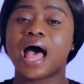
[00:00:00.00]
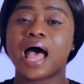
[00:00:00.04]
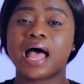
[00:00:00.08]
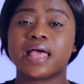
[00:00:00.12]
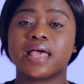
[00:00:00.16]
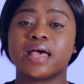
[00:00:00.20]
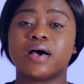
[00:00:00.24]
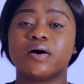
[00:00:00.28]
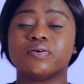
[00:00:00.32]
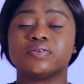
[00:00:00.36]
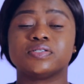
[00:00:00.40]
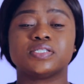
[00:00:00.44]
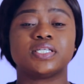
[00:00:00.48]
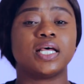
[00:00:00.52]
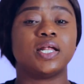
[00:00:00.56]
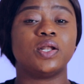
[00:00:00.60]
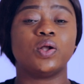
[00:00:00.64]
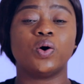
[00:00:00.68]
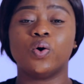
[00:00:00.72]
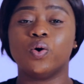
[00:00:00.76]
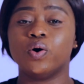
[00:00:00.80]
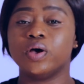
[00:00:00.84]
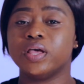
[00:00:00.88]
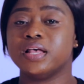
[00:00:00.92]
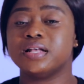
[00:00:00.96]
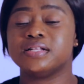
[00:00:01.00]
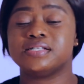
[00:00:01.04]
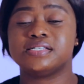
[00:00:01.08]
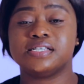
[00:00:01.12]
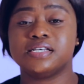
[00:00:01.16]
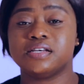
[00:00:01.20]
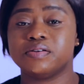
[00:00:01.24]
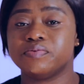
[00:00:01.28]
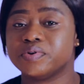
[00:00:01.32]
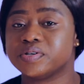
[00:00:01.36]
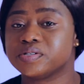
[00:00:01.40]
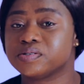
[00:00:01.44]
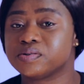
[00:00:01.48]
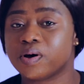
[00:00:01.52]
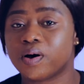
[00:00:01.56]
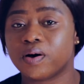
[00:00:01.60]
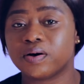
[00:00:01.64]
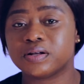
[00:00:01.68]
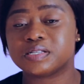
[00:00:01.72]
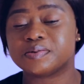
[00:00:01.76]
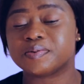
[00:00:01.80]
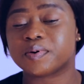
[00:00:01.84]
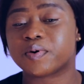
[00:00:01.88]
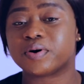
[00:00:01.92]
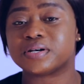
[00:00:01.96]
I E L T S and O E T
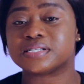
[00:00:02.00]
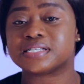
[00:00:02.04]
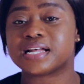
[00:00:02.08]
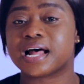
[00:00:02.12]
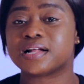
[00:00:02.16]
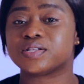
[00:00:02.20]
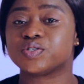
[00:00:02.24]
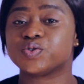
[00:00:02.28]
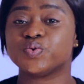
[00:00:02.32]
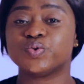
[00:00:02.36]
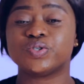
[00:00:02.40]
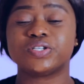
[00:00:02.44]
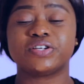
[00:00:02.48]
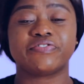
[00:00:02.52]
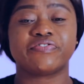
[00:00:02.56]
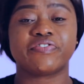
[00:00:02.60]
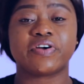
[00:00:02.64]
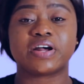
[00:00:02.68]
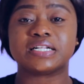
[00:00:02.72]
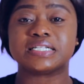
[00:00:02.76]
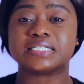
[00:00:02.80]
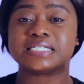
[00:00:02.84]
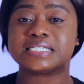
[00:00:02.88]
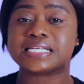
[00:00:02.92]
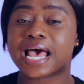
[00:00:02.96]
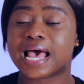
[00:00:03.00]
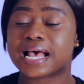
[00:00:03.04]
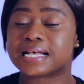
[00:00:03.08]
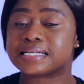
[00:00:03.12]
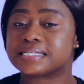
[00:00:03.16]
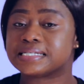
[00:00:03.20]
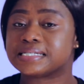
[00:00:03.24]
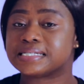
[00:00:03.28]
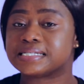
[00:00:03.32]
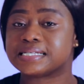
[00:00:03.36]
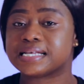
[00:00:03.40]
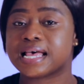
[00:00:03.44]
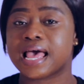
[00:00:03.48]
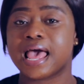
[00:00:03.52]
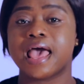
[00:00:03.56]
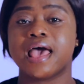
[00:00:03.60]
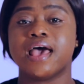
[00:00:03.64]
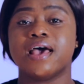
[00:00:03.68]
results because they are two different tests.